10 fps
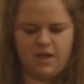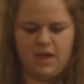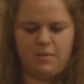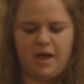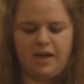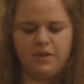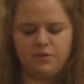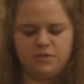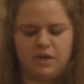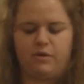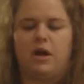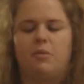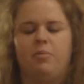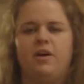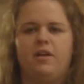I used a
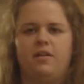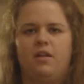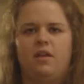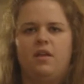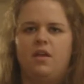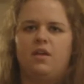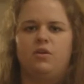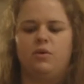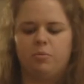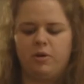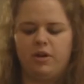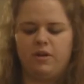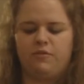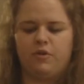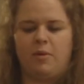crock pot. You can put it
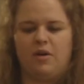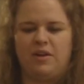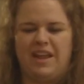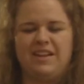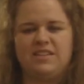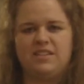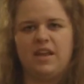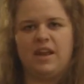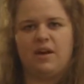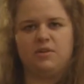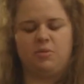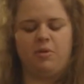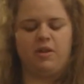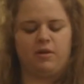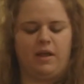in for about 8 to 10 hours
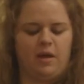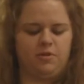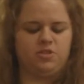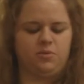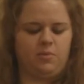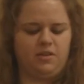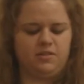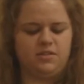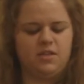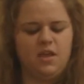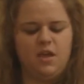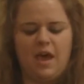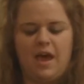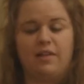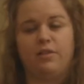depending on how much it weighs
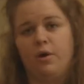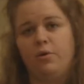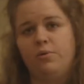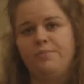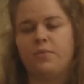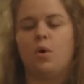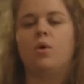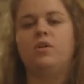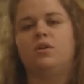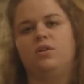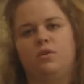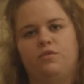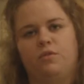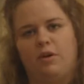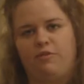at low, or you can
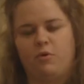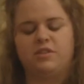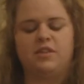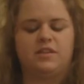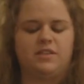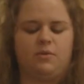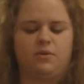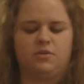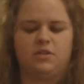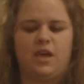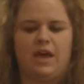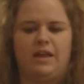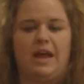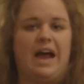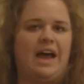for about 4 to 6 hours
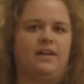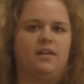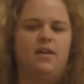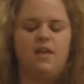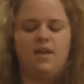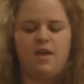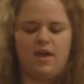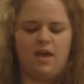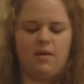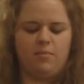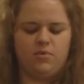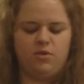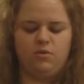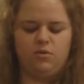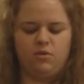at high.
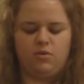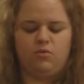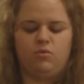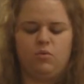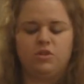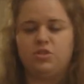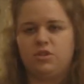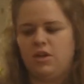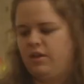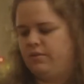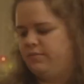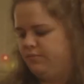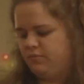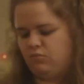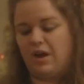Once you're done
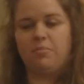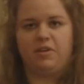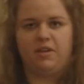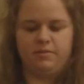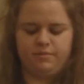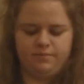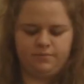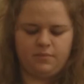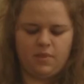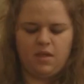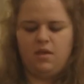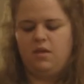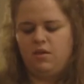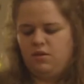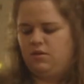wrapping it,
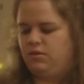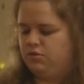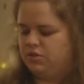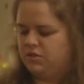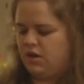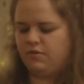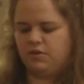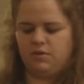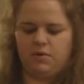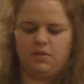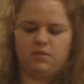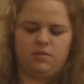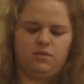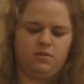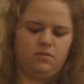you just cover it
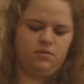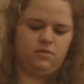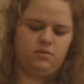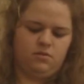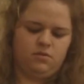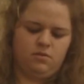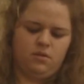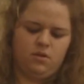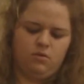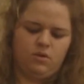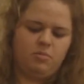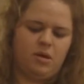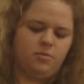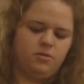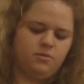with red
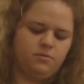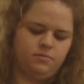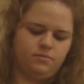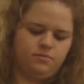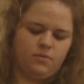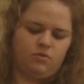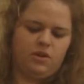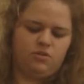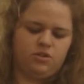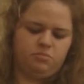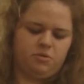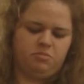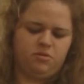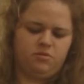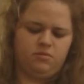pepper, red crushed
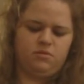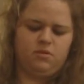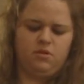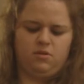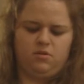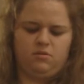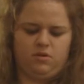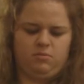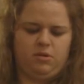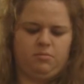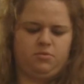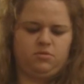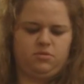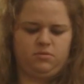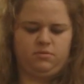pepper, red
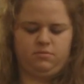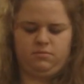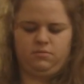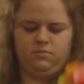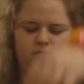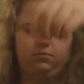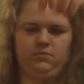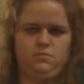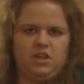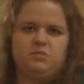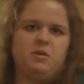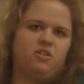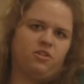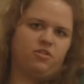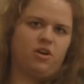peppers. It's
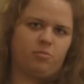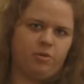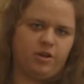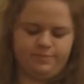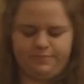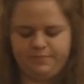better in a crock pot.